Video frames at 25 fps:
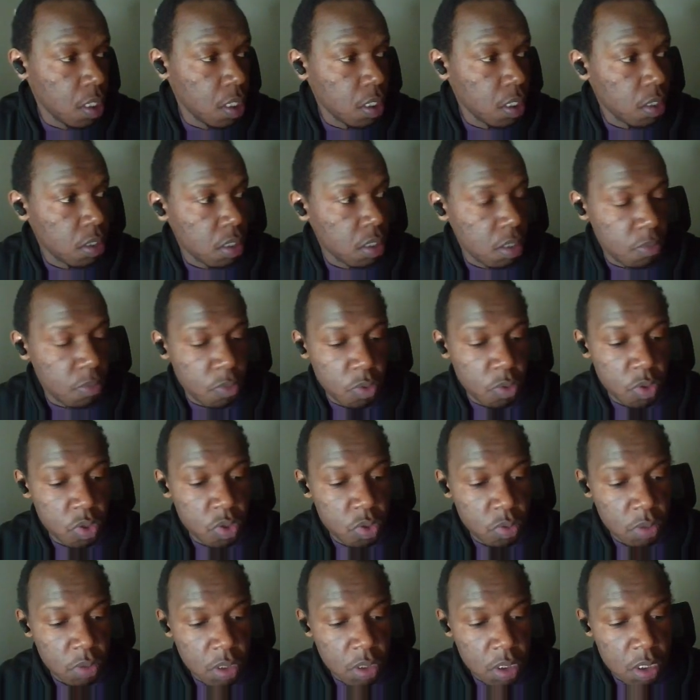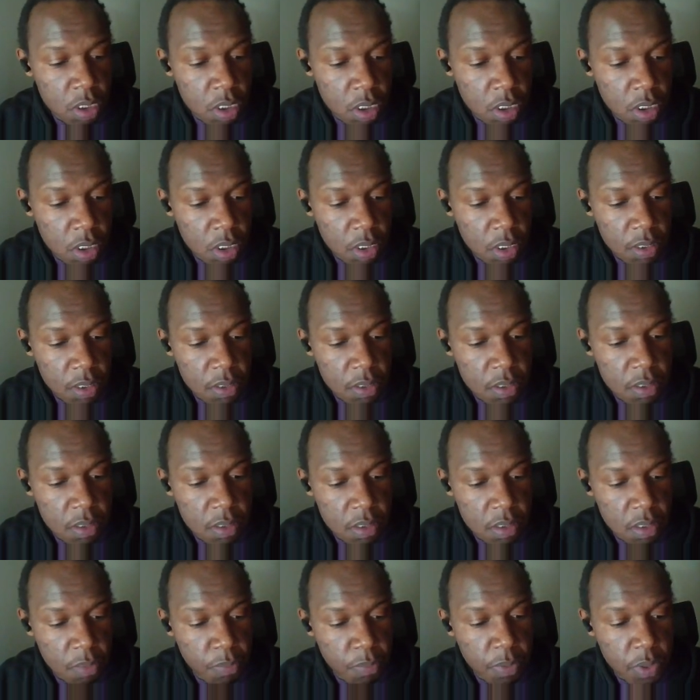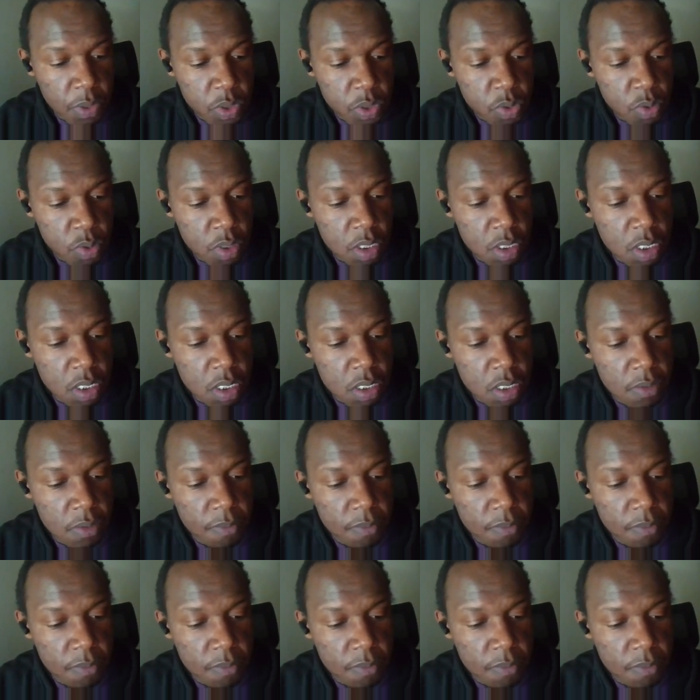Then I'm going to enter the password,